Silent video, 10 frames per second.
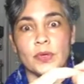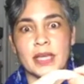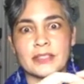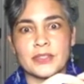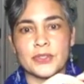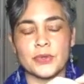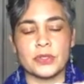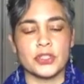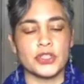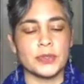and we'll get to
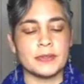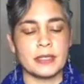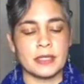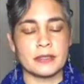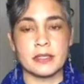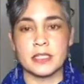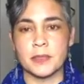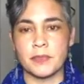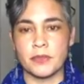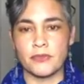the juiciness of the
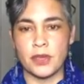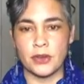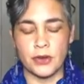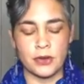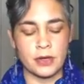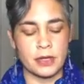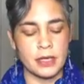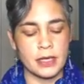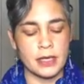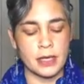tip of the finger
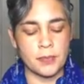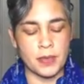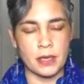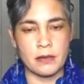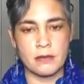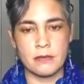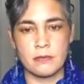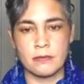in a bit.